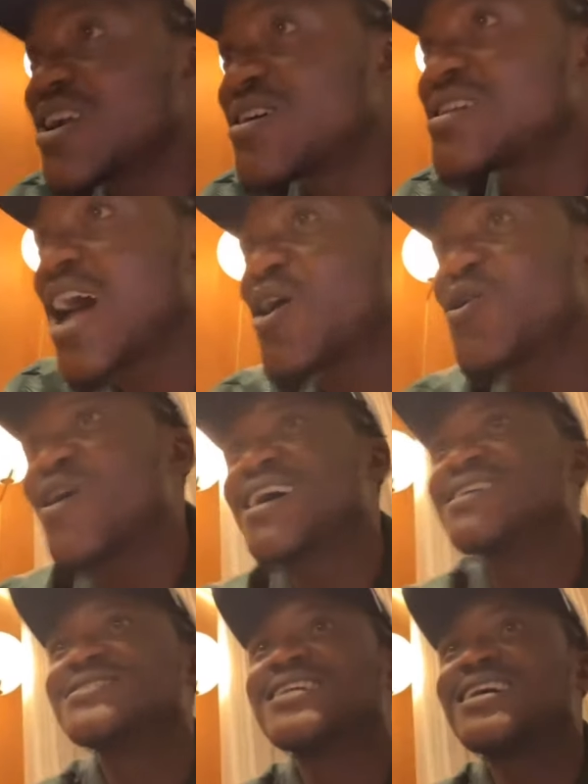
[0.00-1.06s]
daughter. Oh,
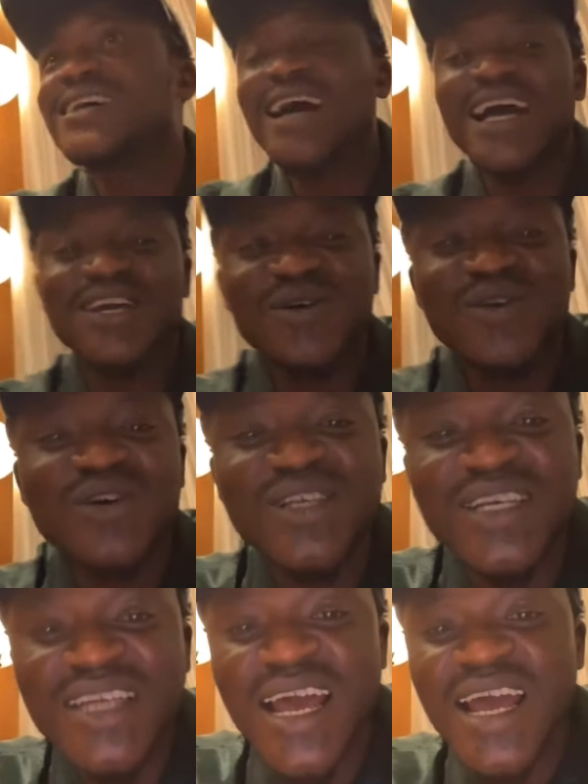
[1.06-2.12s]
and are you a little
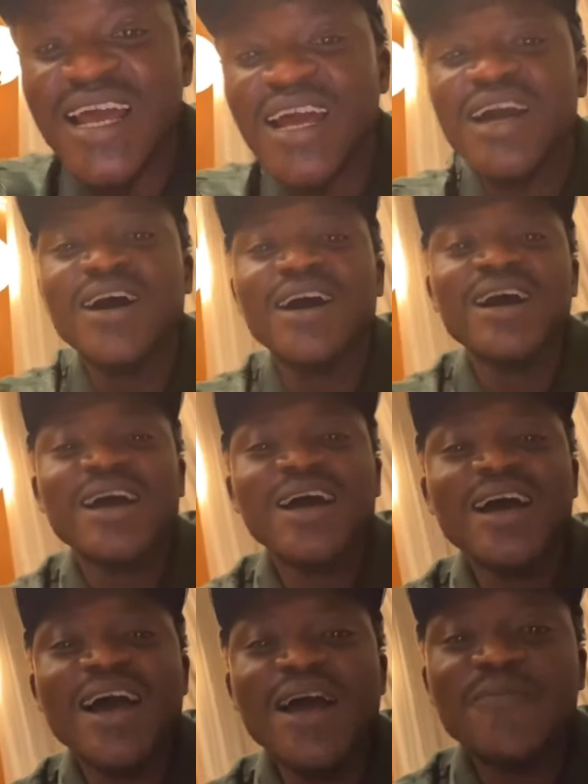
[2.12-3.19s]
jet?
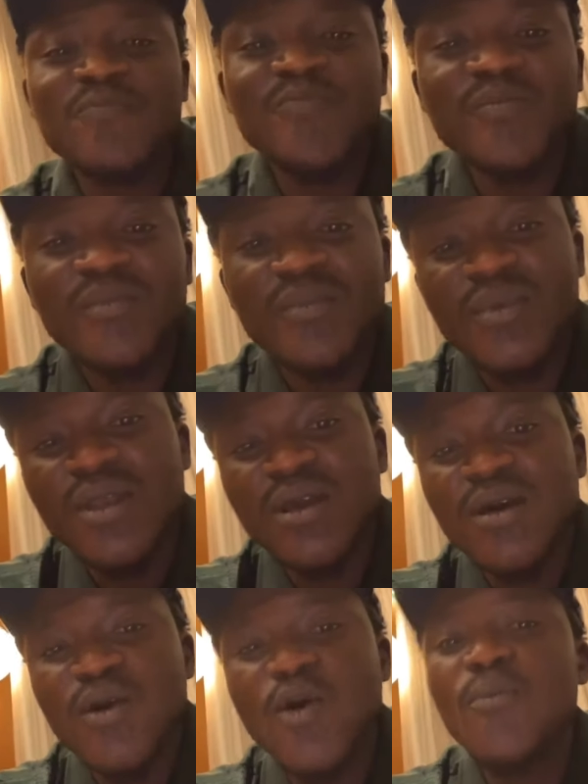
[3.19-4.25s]
Eh?
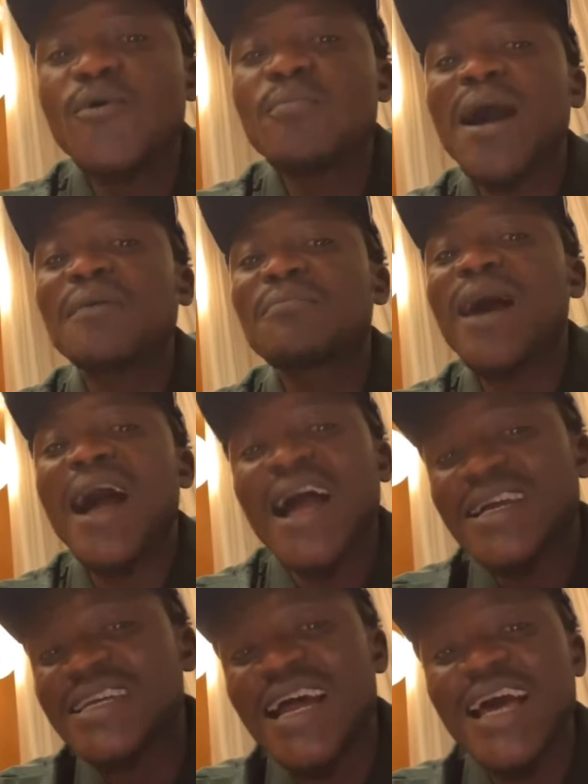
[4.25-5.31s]
Obo pampa.
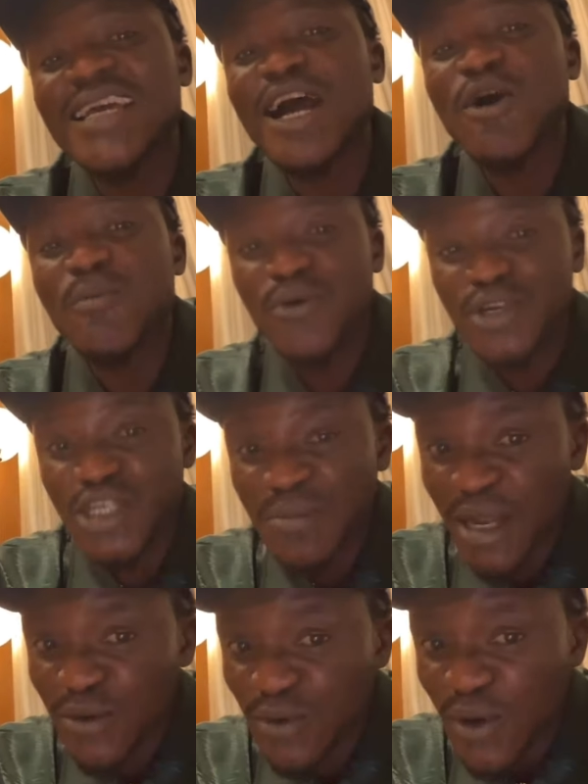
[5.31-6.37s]
Yala ya obo di
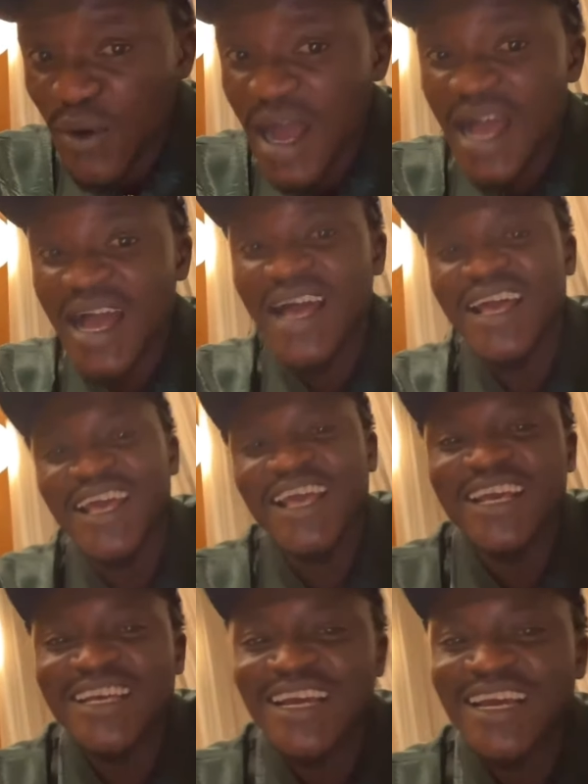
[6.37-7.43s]
malulo wa.
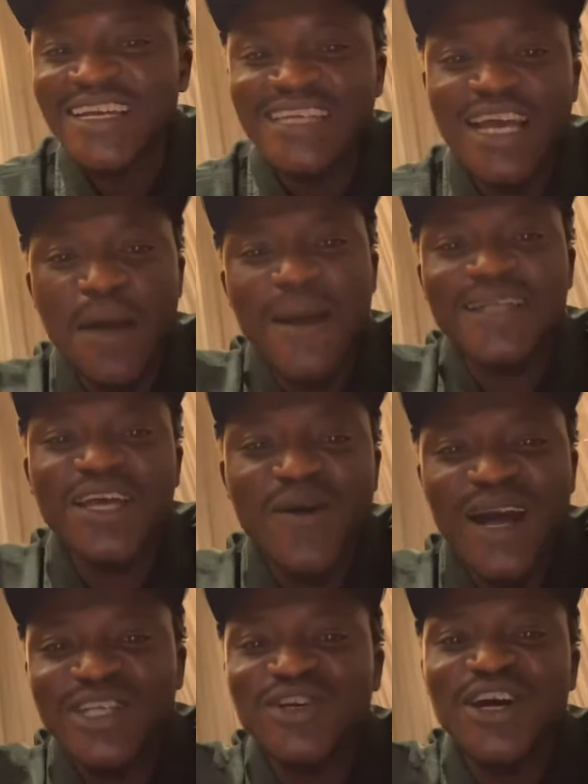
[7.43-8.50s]
Share about your
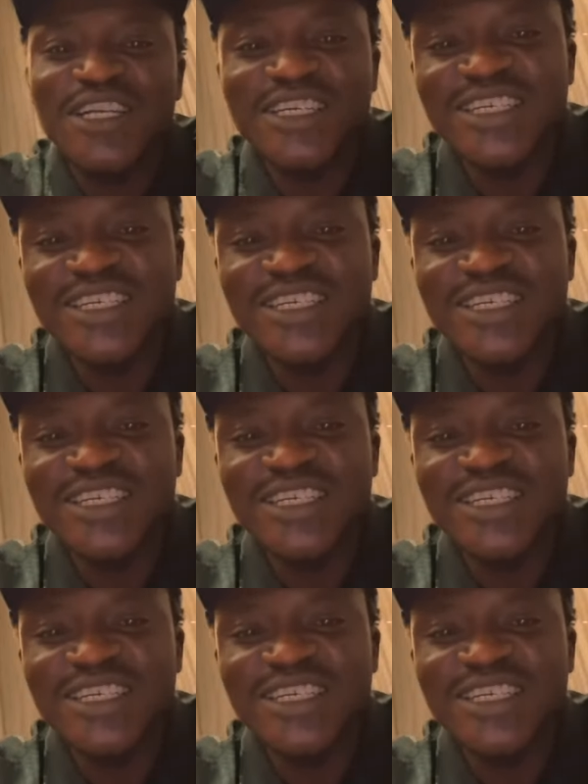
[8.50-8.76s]
answer, di